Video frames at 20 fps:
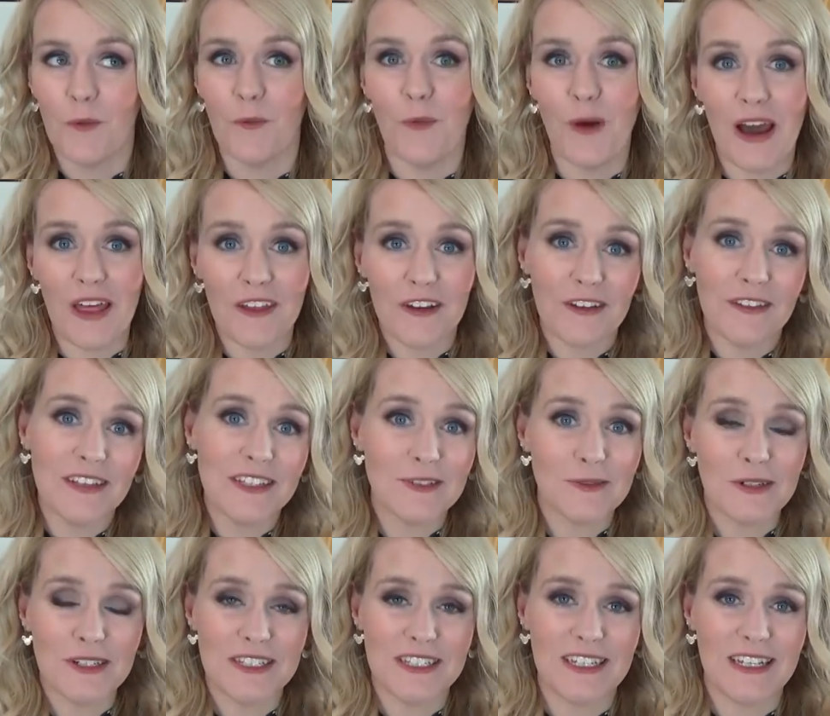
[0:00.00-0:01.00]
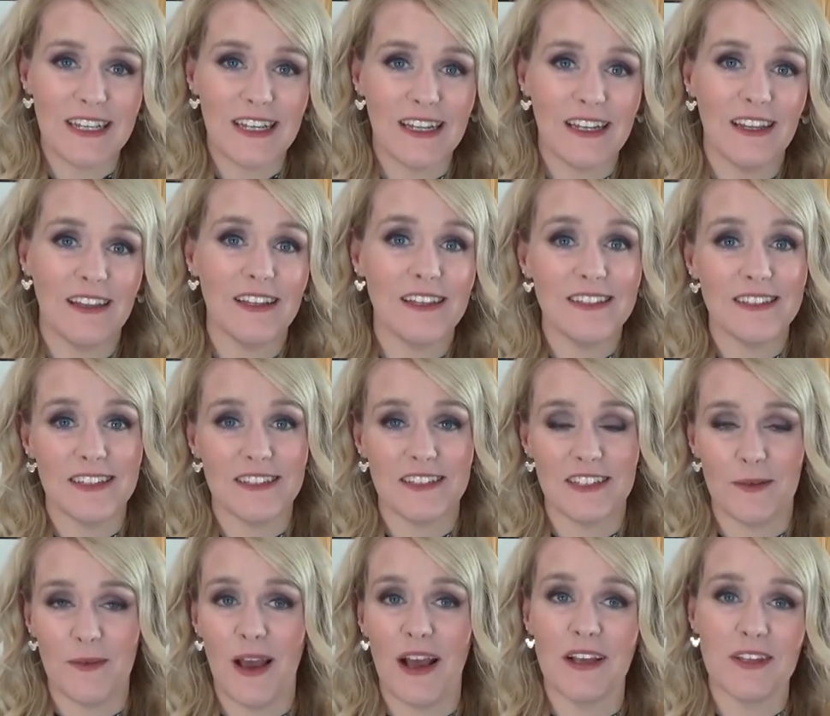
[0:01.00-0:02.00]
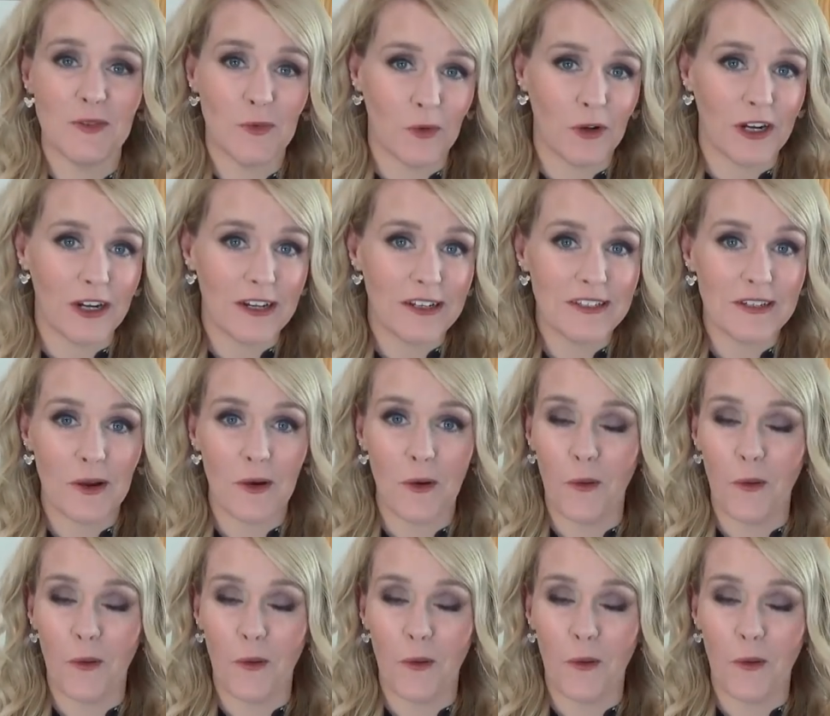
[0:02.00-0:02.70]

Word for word: whether this routine, this system has worked